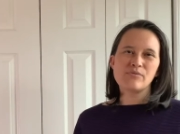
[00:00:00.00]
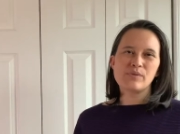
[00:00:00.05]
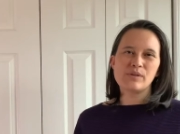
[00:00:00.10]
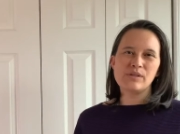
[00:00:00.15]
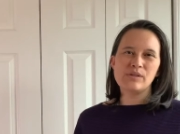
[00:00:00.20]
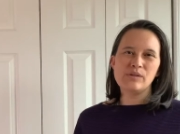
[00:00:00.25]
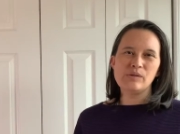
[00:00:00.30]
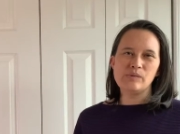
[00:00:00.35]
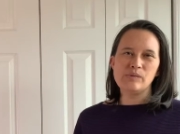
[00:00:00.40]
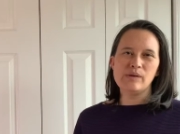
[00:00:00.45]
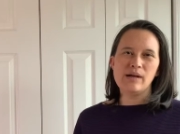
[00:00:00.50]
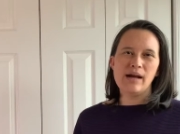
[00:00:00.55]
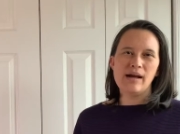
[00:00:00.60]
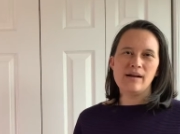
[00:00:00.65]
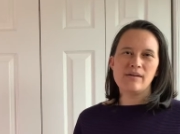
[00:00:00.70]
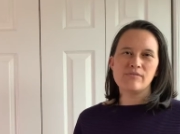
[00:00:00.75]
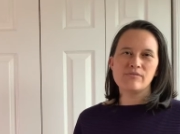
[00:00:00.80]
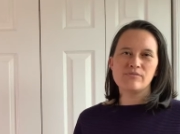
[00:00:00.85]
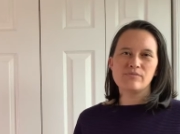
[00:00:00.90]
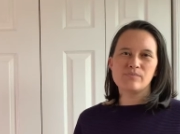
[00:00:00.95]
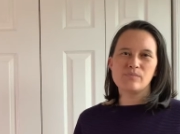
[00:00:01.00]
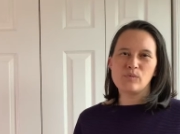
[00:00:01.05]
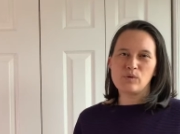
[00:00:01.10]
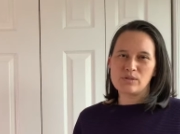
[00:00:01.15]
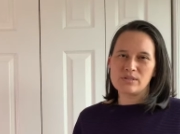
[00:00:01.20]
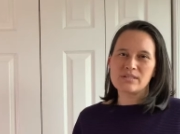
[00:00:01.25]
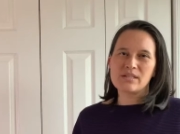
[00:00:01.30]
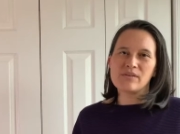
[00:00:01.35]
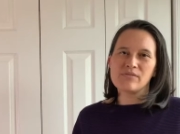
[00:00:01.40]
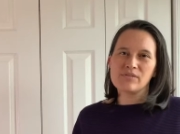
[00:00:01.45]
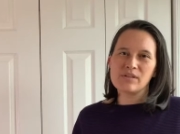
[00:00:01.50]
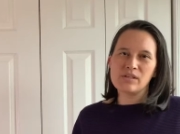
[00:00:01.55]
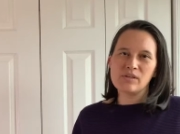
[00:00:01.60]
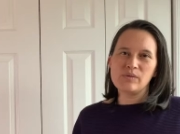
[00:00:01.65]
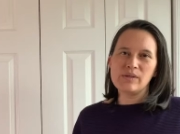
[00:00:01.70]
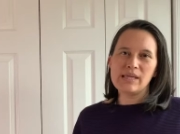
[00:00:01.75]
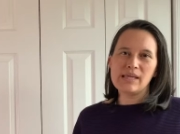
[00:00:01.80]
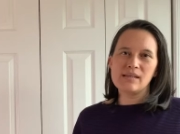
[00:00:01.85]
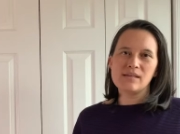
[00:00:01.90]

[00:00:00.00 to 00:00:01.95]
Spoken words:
when you have more stuff than you need.